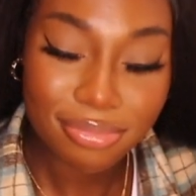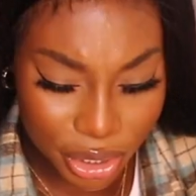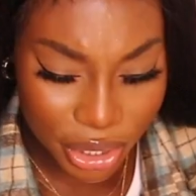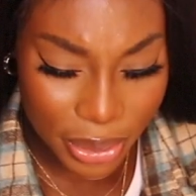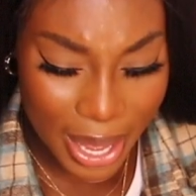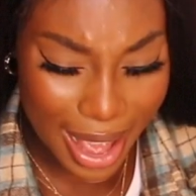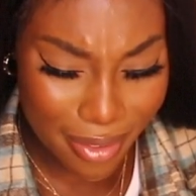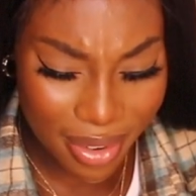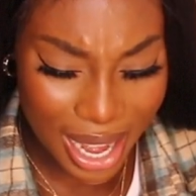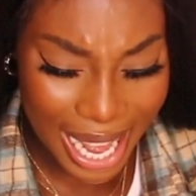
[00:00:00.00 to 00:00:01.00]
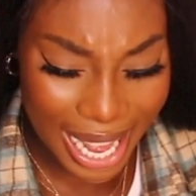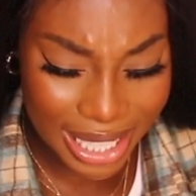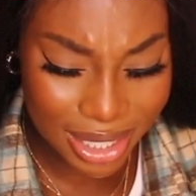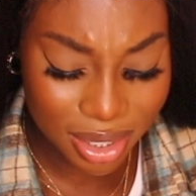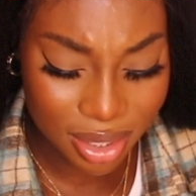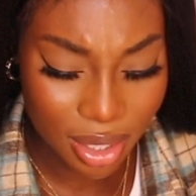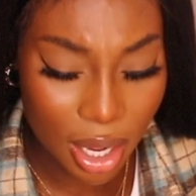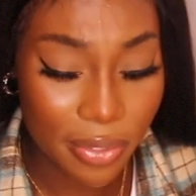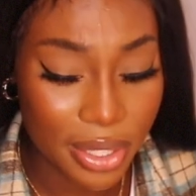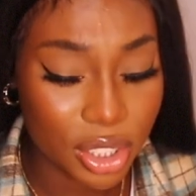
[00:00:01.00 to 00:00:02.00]
Do you ever had,
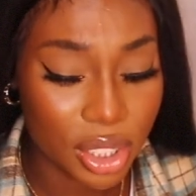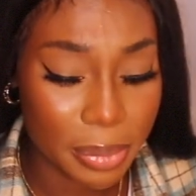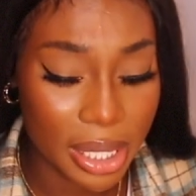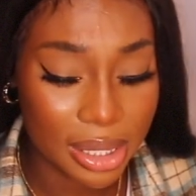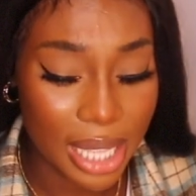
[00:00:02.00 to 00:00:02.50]
I think she means,